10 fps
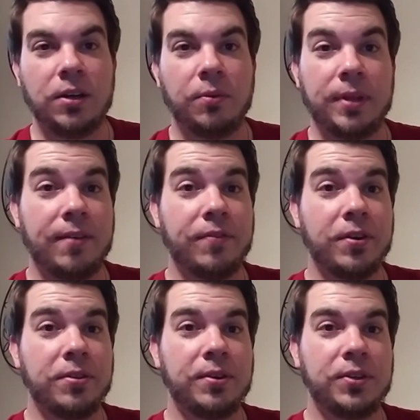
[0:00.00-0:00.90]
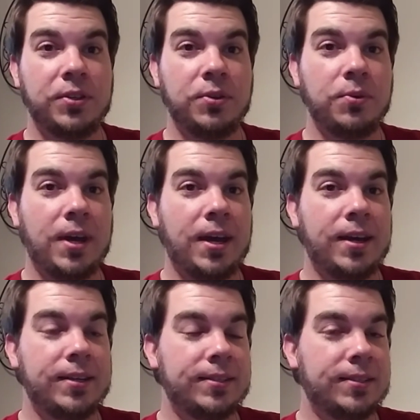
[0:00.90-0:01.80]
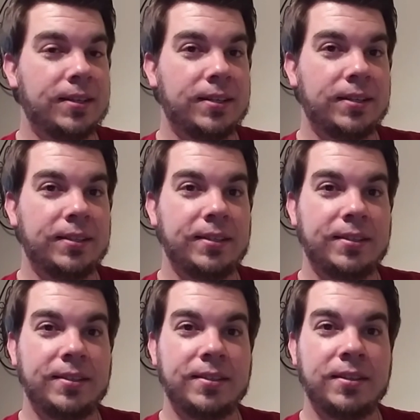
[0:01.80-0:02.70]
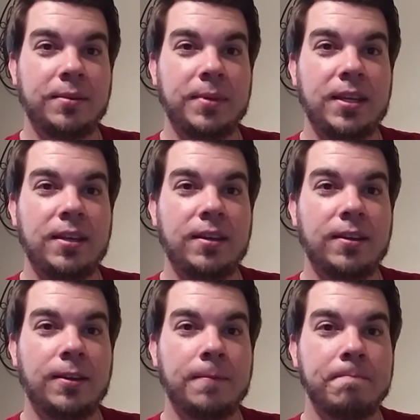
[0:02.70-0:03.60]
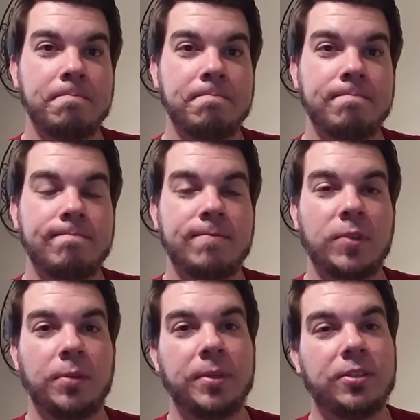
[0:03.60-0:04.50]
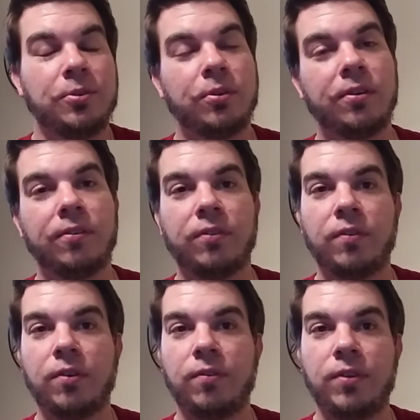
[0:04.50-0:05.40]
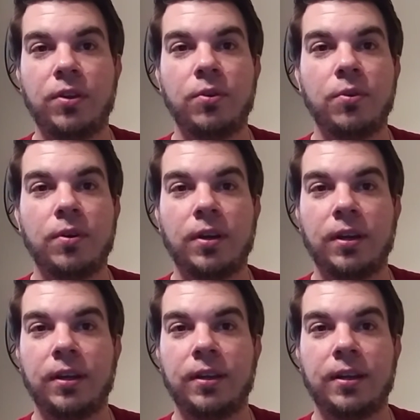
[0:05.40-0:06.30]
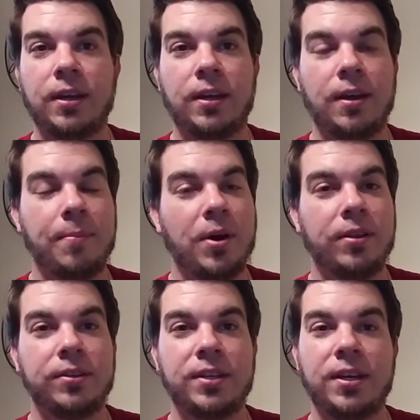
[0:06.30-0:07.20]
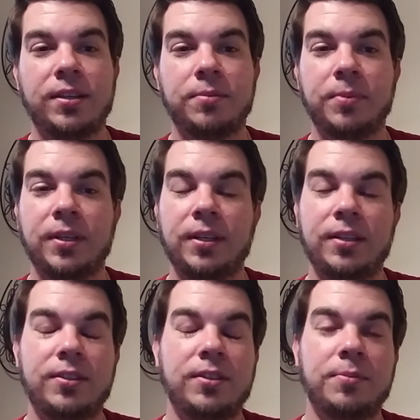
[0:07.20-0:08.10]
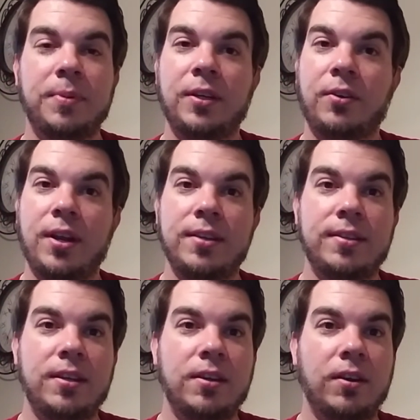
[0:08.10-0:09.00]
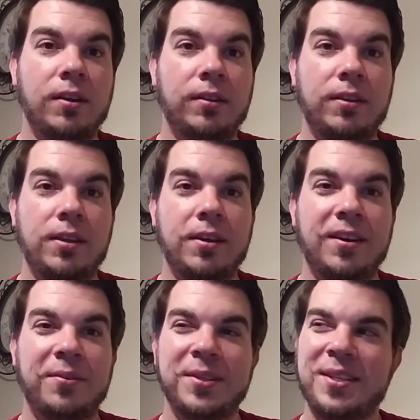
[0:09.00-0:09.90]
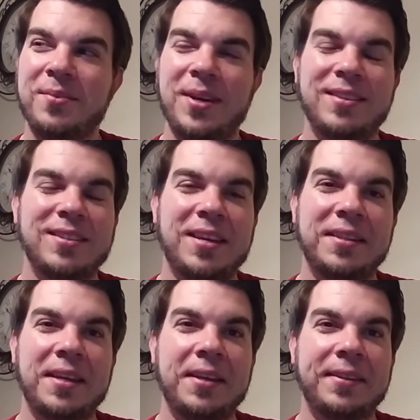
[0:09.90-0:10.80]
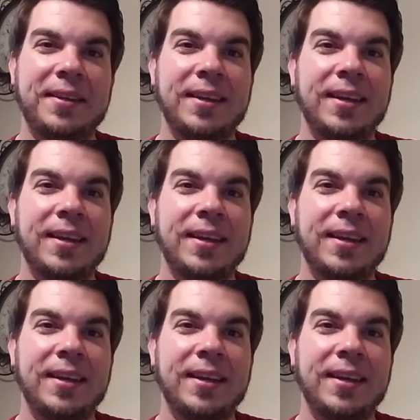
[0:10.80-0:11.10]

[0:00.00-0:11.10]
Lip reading: without further ado, guys, this is going to be a little bit shorter of a review, and I apologize, but it's just been crazy here at the Whiskey Wasteland lately.